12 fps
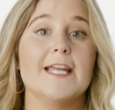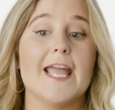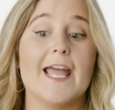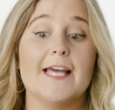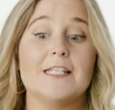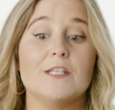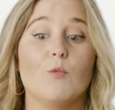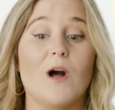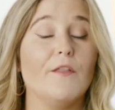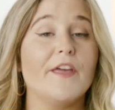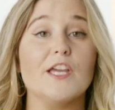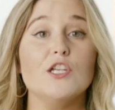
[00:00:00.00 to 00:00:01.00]
And
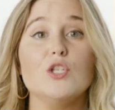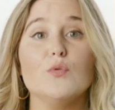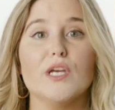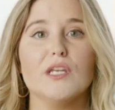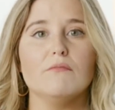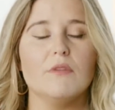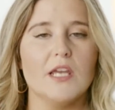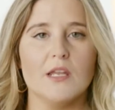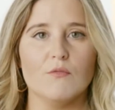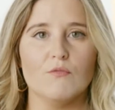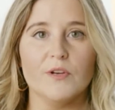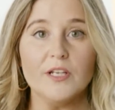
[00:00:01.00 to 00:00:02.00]
while they can do it
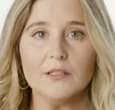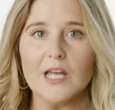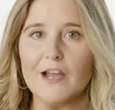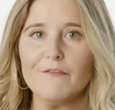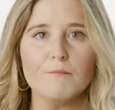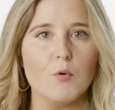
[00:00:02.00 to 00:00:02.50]
in real life,